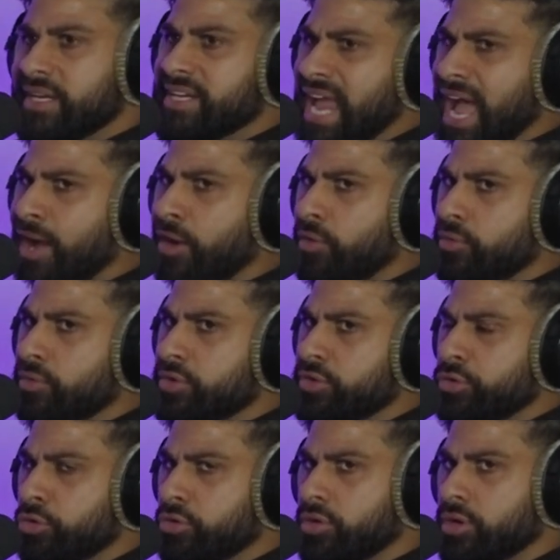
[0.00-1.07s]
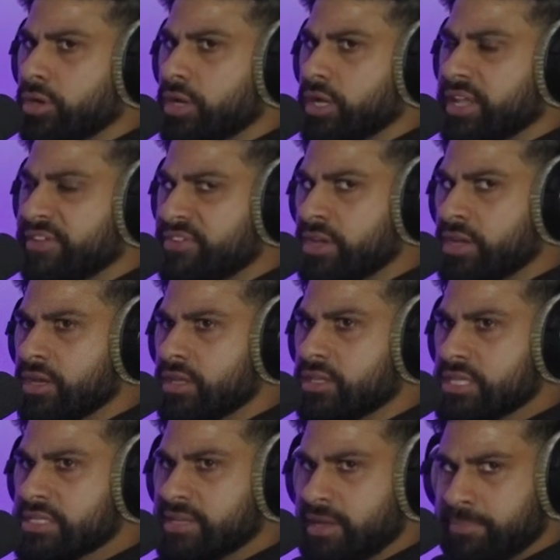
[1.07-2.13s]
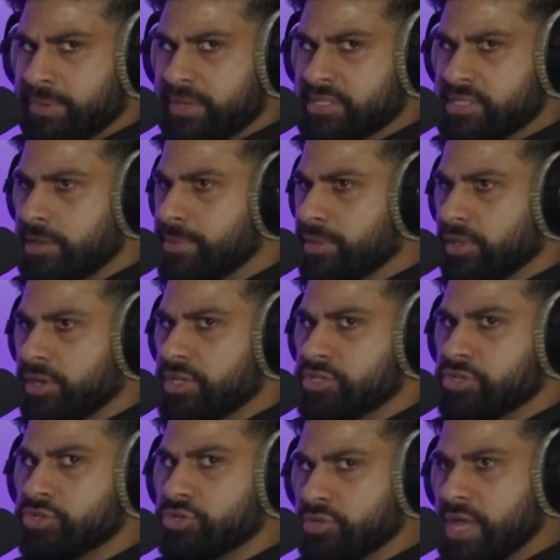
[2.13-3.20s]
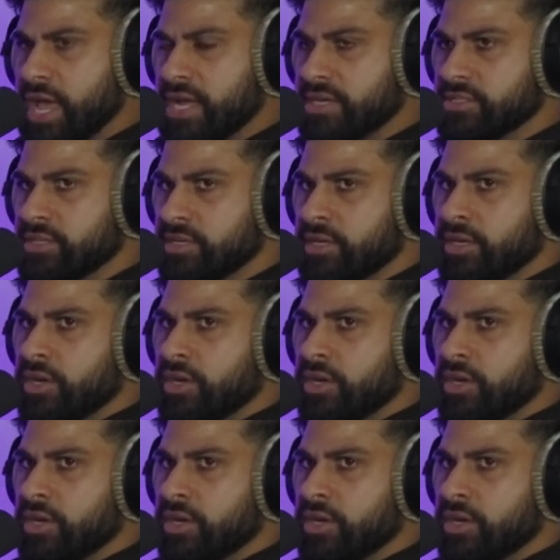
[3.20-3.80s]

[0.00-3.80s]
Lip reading: Now you're giving these companies the ability to do that